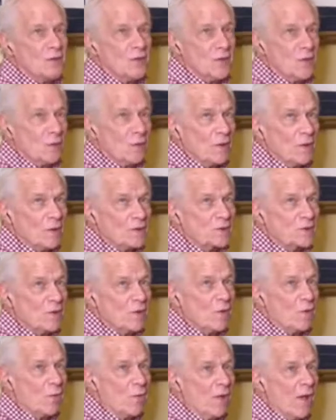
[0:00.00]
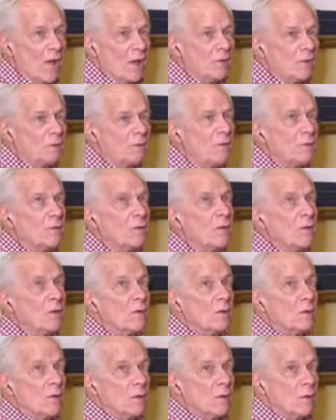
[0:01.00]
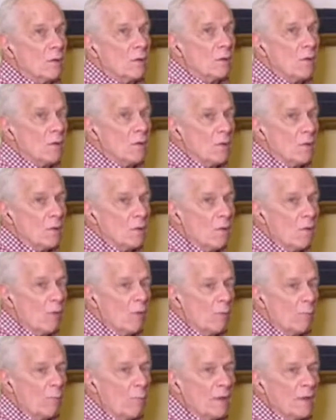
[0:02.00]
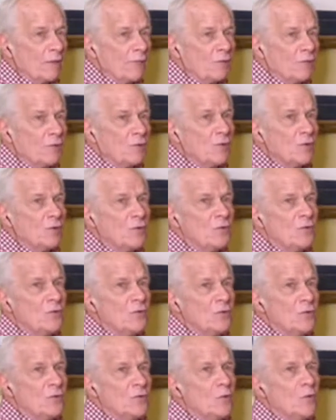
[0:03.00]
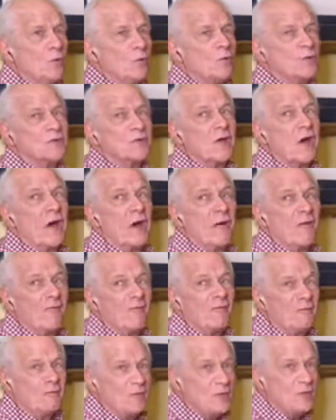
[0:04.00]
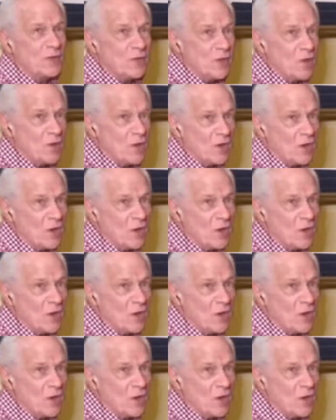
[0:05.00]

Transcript: Here is the one who will bring the good news of peace.